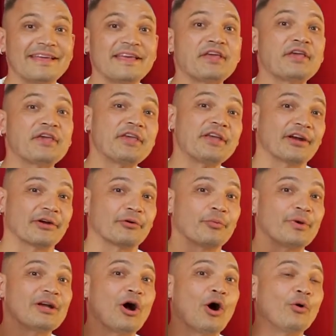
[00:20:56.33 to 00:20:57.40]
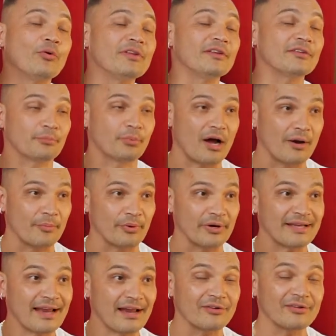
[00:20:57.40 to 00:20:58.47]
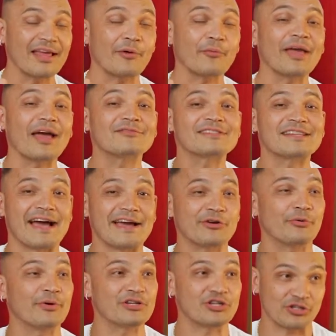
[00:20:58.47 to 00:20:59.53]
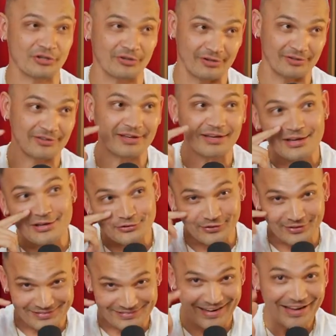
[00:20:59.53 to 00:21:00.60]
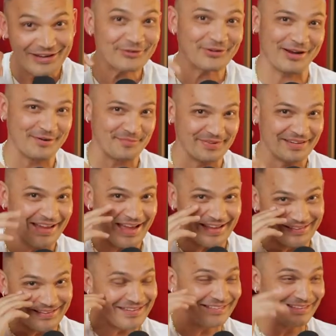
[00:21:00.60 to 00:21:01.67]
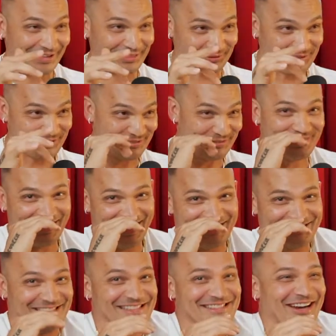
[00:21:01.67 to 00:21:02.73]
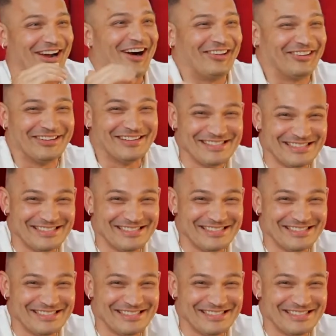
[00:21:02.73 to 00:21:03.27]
Here, we own this property. Not only that, we have title insurance." So the title company had to eat like $32,000.